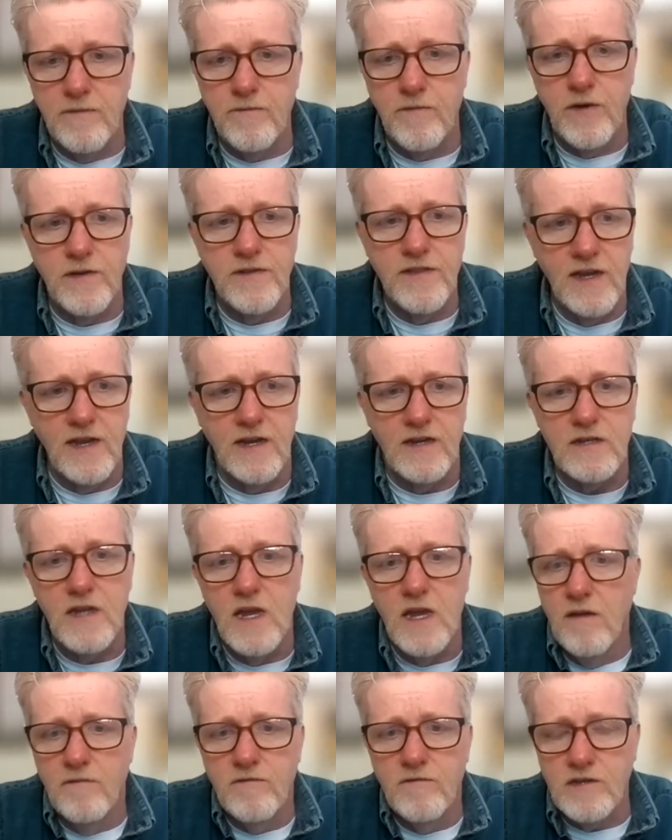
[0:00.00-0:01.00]
different things.
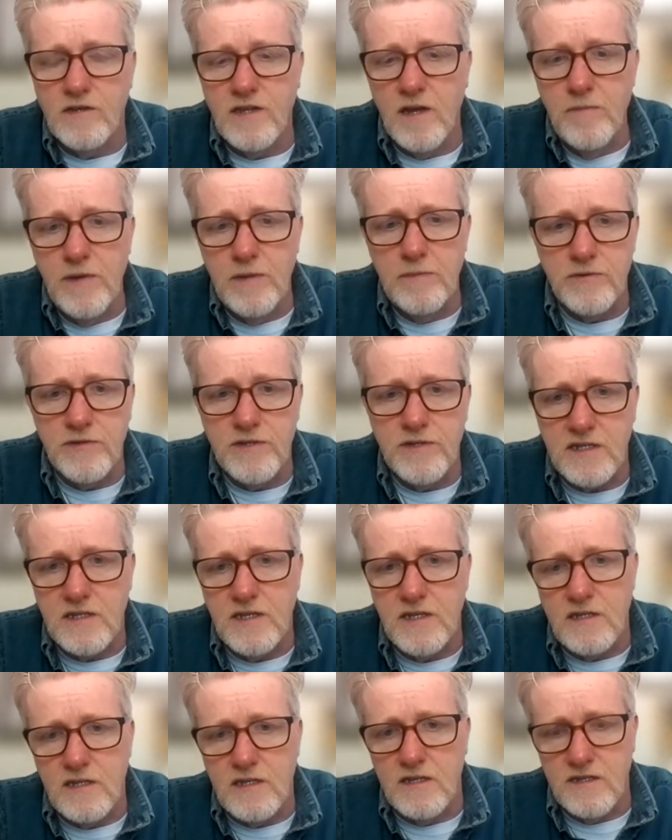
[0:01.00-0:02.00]
For some people,
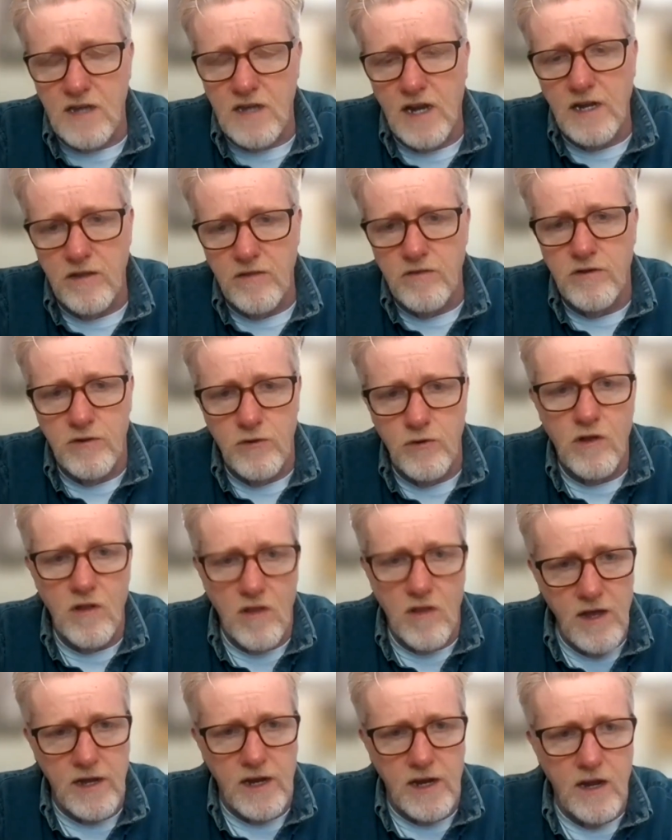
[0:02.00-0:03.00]
success is signing the new
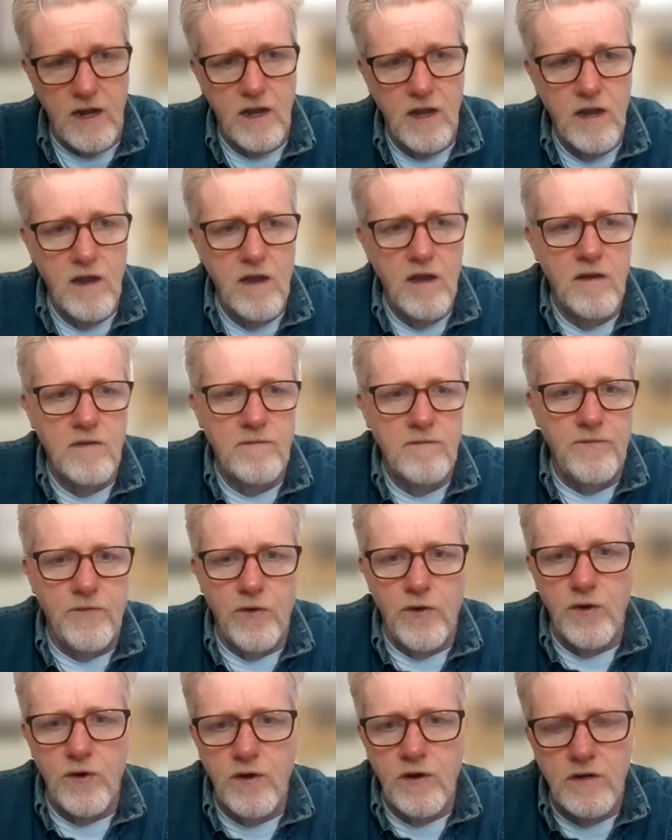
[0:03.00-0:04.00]
client.
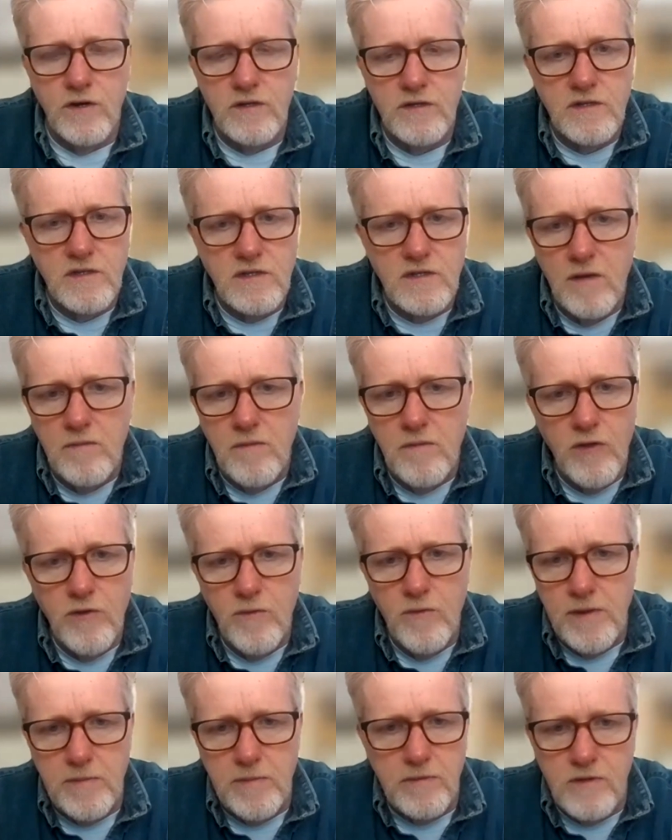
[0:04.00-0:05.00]
For some
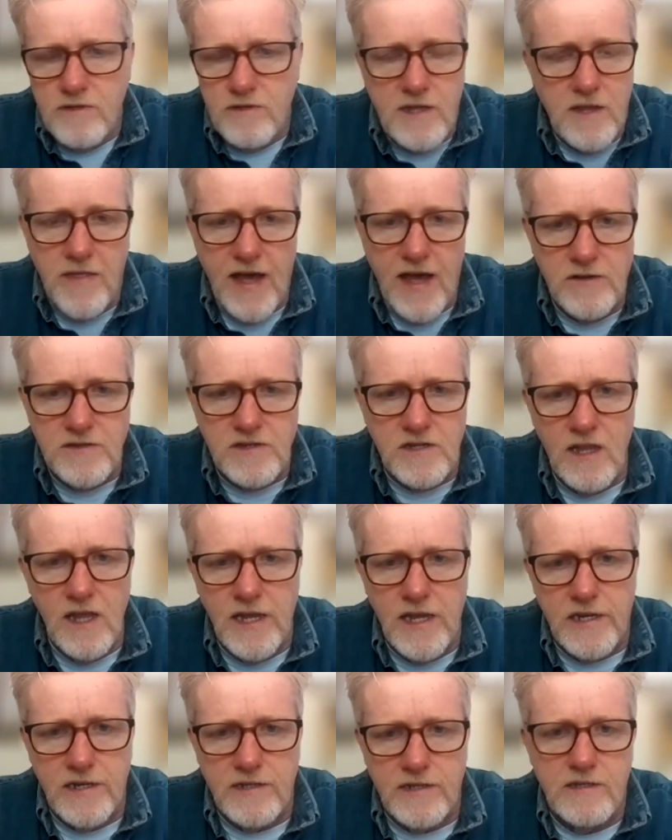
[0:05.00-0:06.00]
other people, it's a thousand
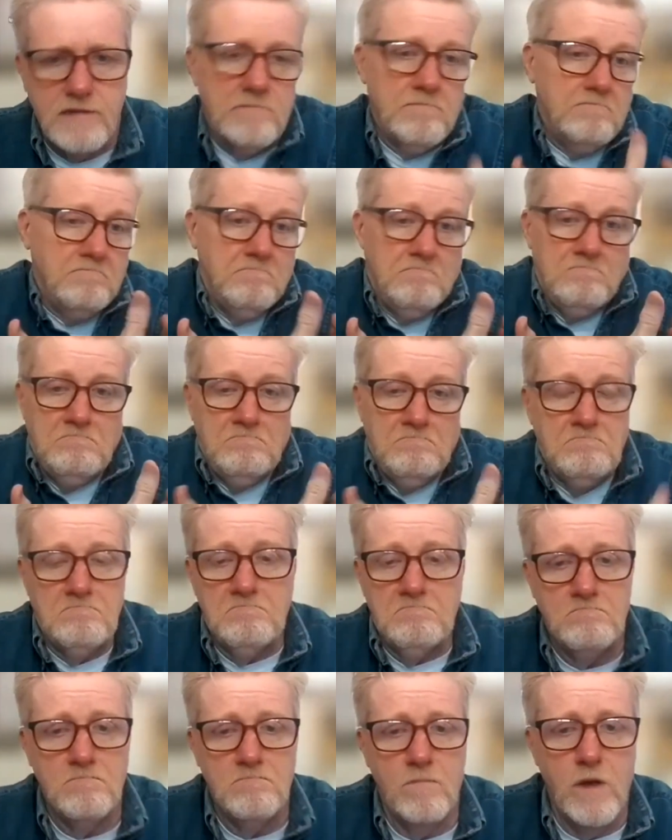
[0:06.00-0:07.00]
likes.
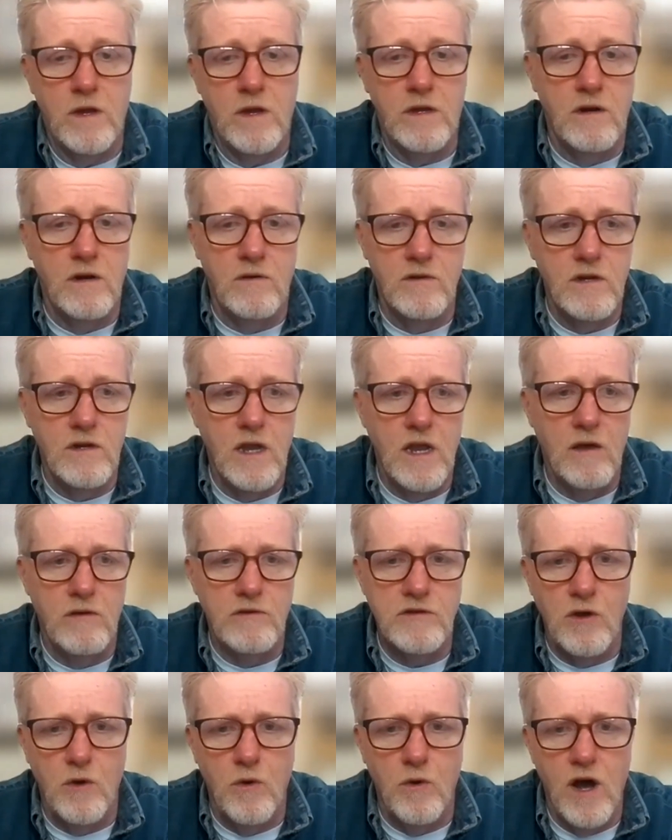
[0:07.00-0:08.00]
You know,
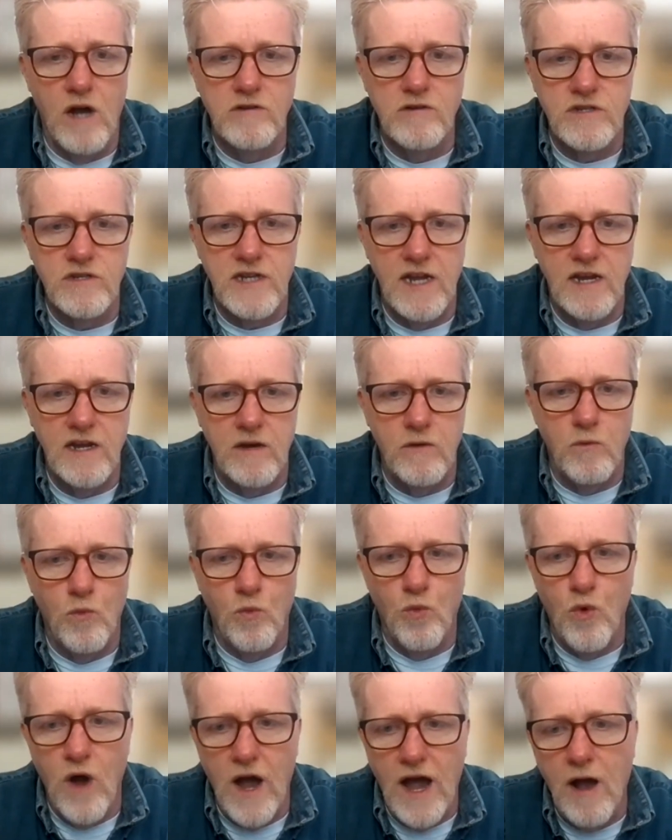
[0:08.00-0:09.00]
so understanding
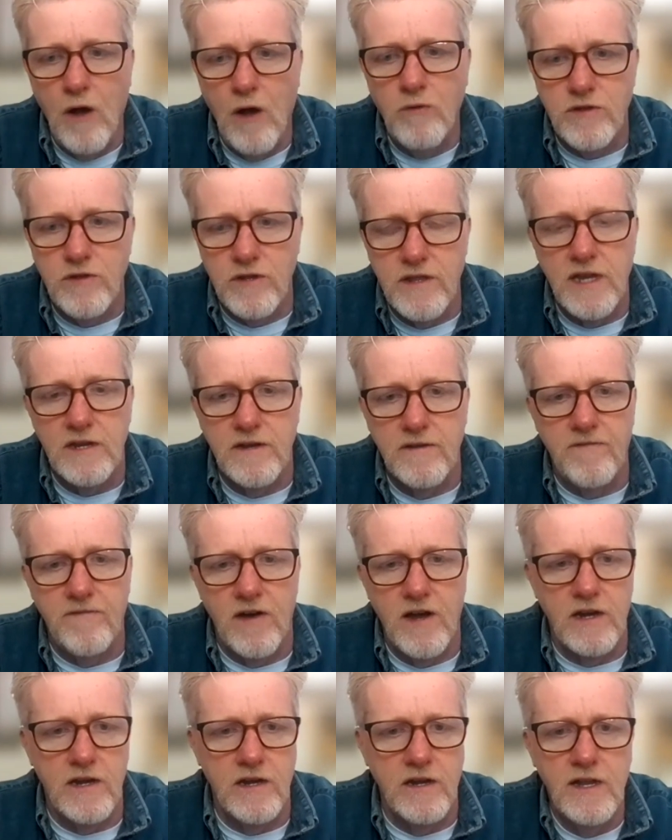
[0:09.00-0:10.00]
wh- how do they
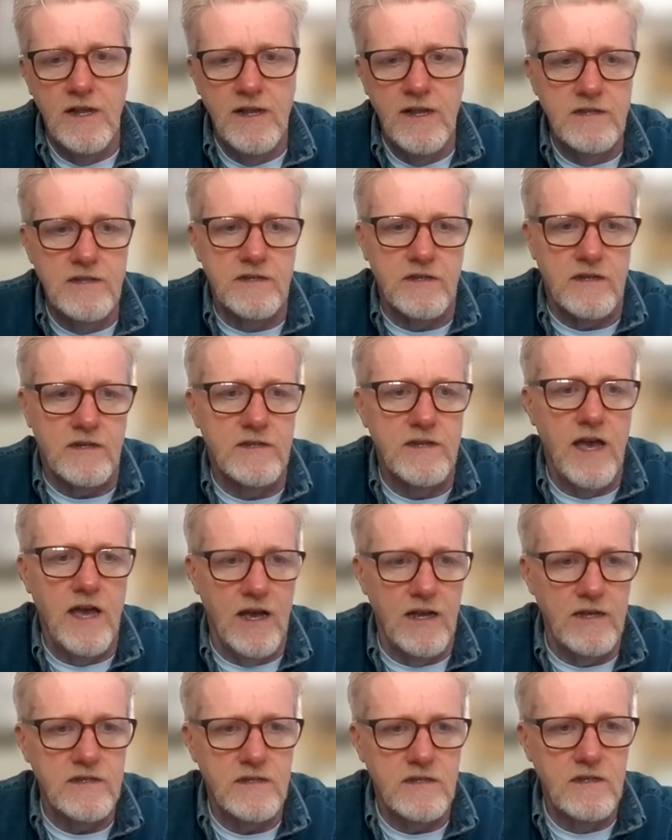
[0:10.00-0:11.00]
define
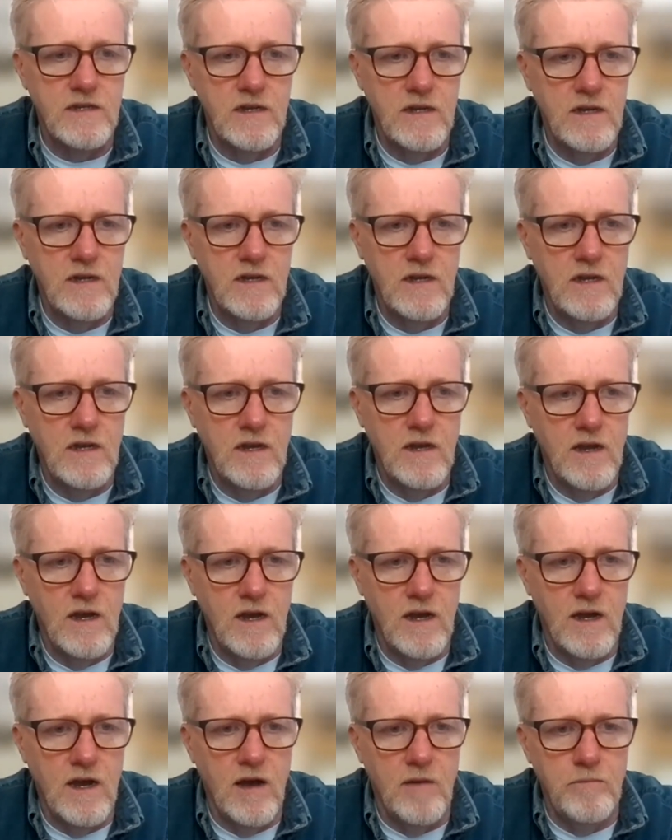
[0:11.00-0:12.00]
success?
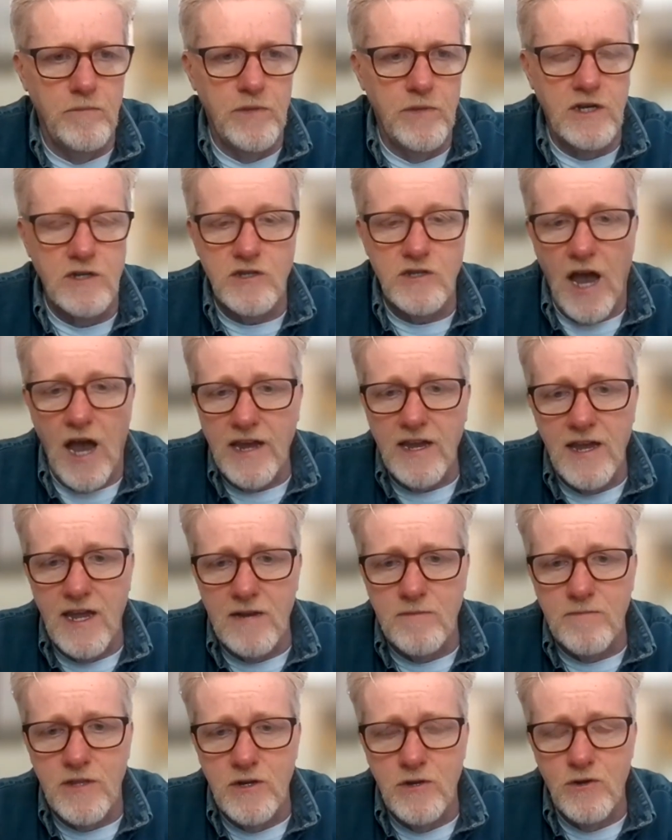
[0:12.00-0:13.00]
Um, because I can get
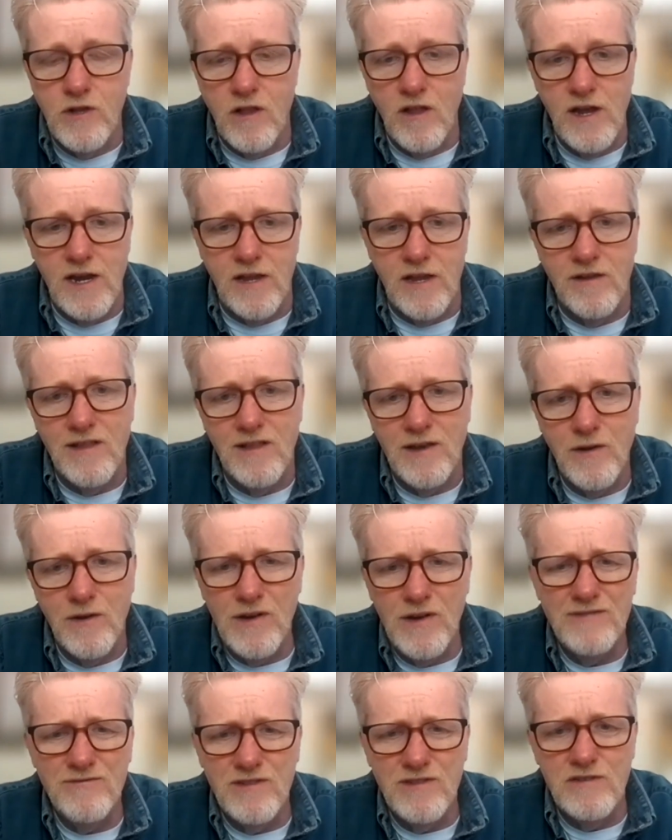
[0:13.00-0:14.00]
them the new client, they're like,
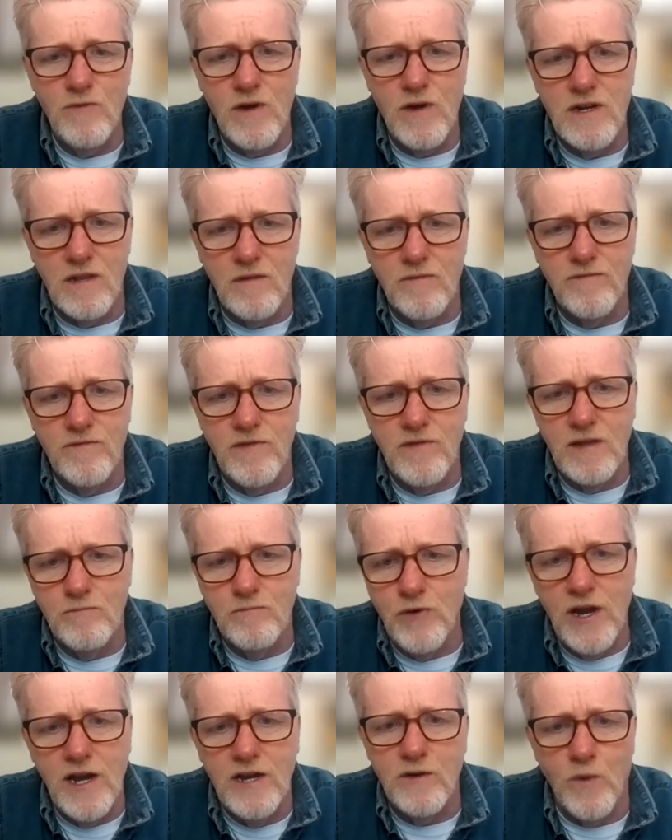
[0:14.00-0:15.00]
"Oh, I really want
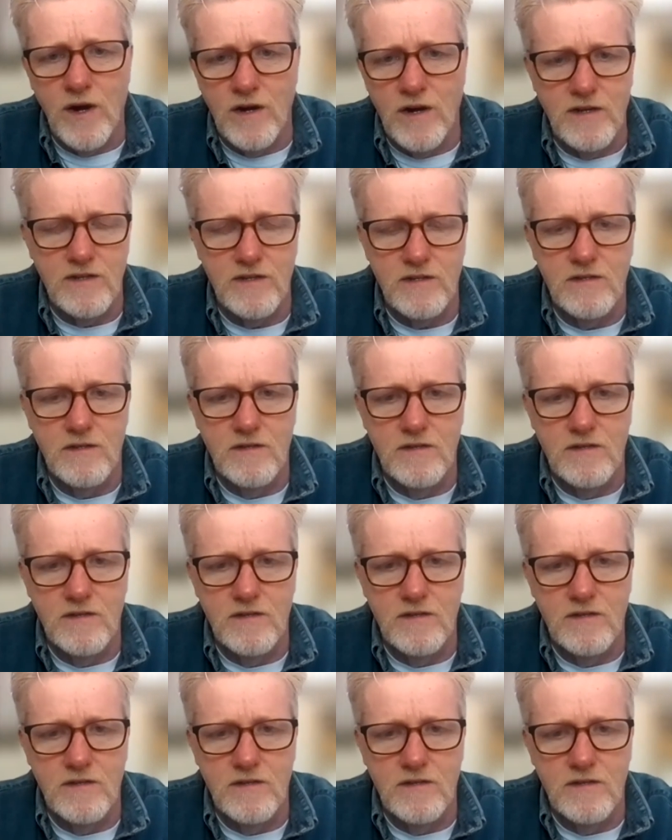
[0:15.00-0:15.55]
brand awareness,"